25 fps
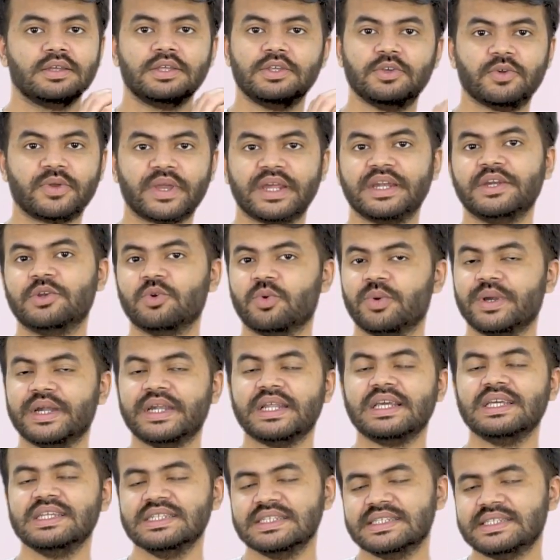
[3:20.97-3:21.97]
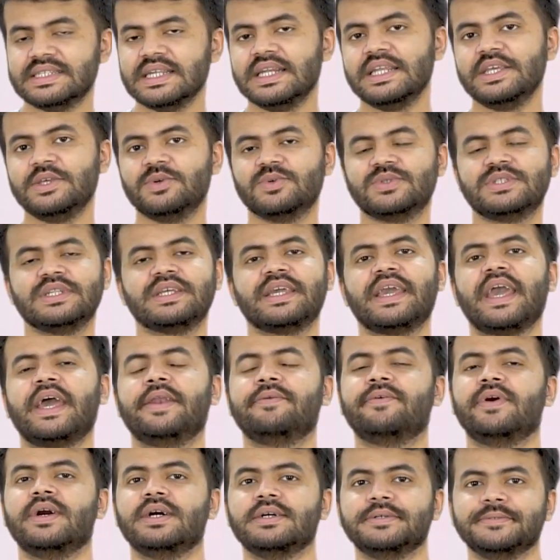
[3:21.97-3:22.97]
you can do it easily using
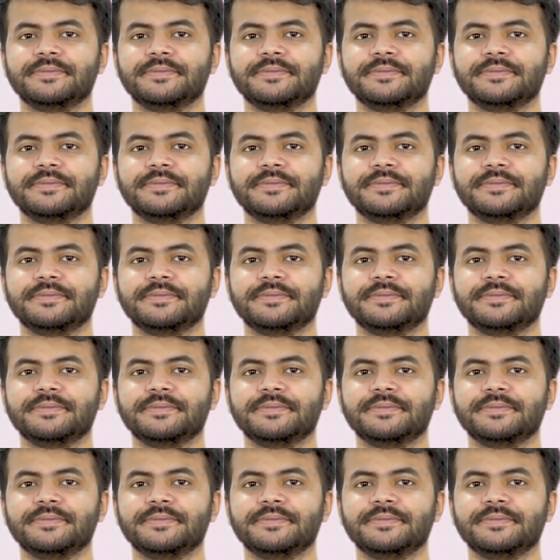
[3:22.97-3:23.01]
Canva.